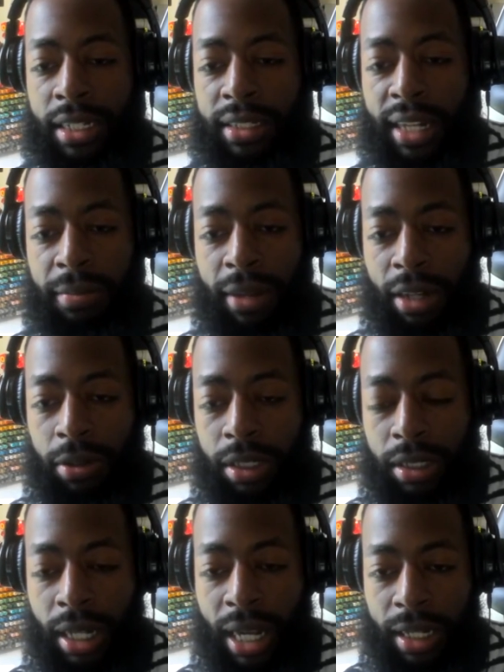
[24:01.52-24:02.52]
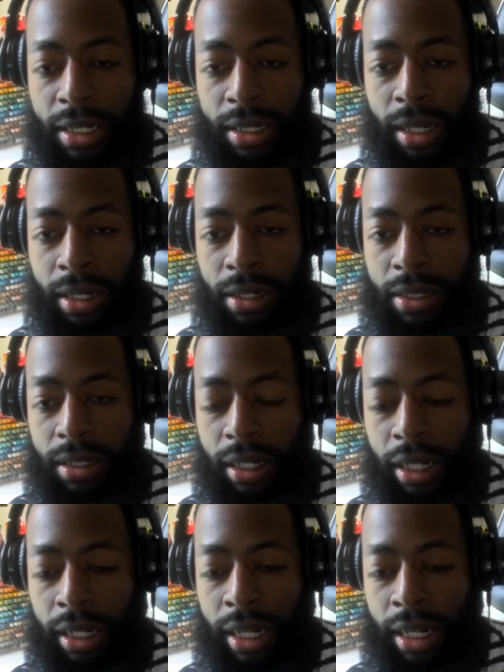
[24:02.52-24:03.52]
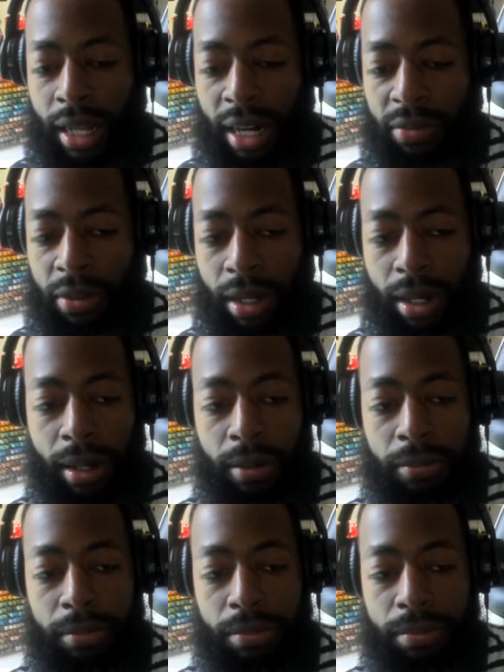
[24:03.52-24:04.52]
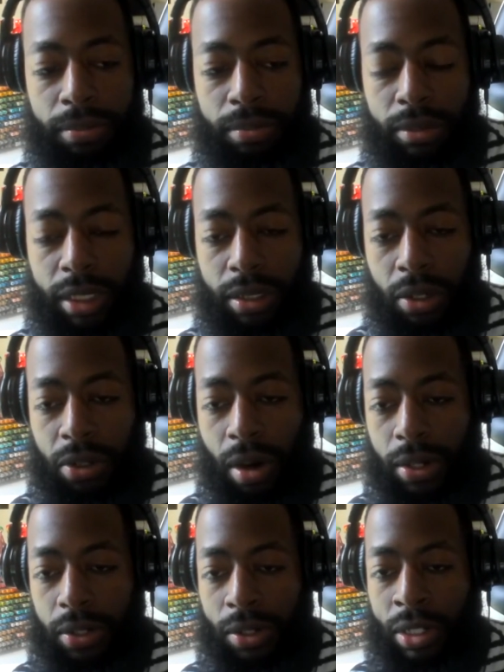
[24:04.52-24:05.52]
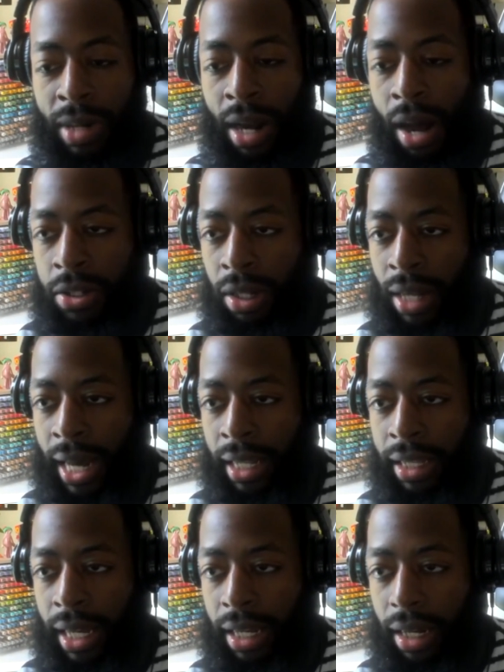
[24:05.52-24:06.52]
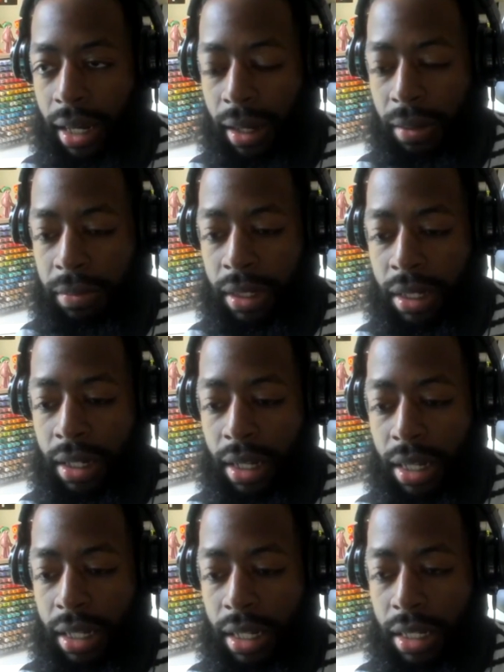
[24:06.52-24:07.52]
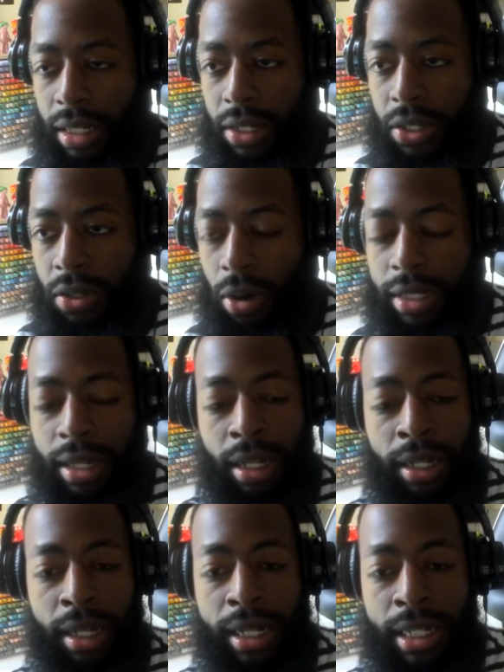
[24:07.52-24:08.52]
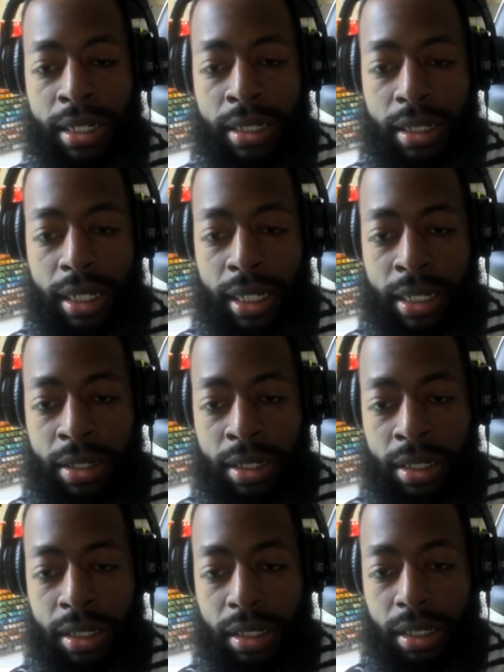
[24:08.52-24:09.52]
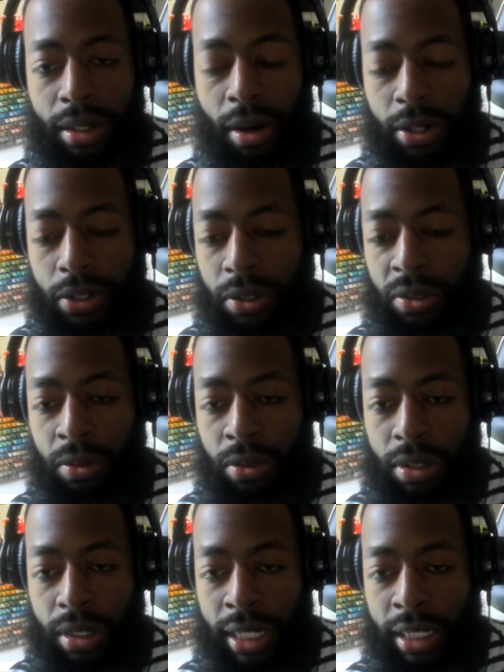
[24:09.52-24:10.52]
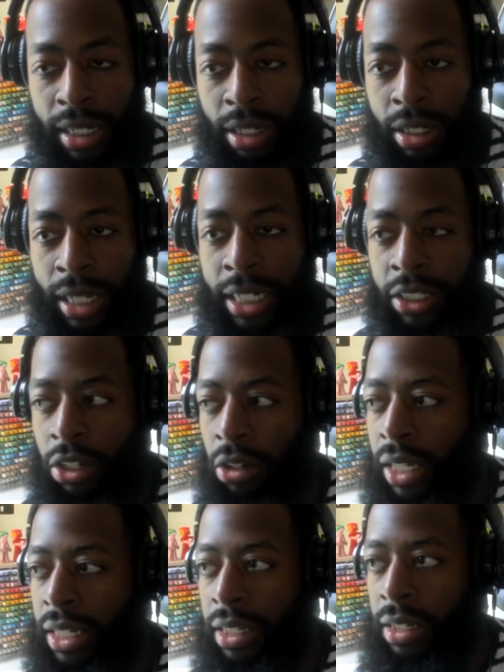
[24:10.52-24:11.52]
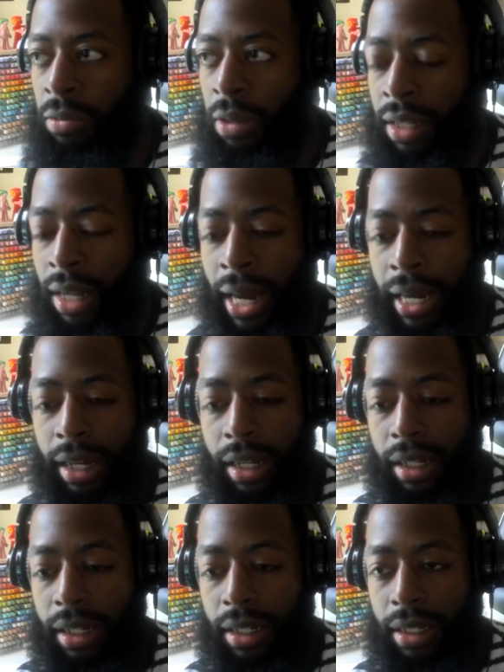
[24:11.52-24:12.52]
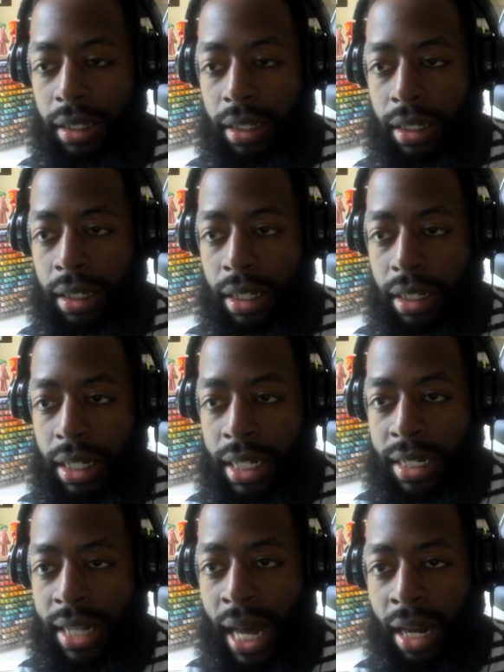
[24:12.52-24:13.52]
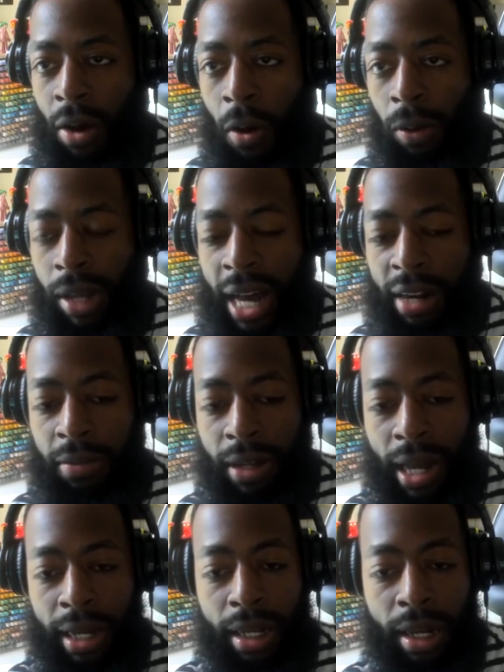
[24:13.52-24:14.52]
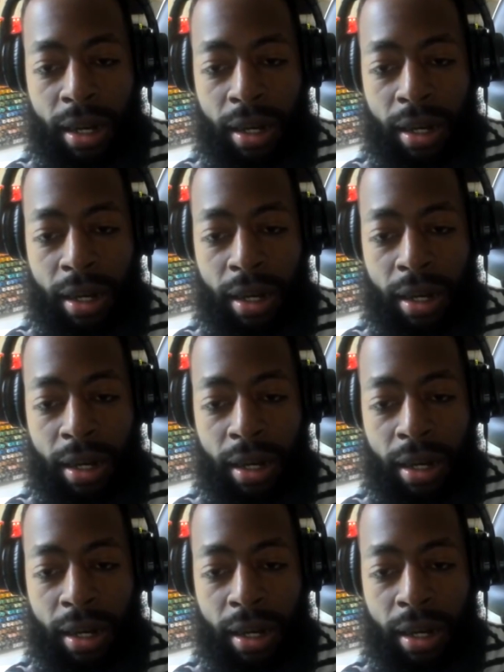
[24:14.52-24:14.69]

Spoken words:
his shape language and I like his colors in a lot of those cartoons. But I also like that the storytelling in his cartoons they generally deal with like it's not a whole lot of like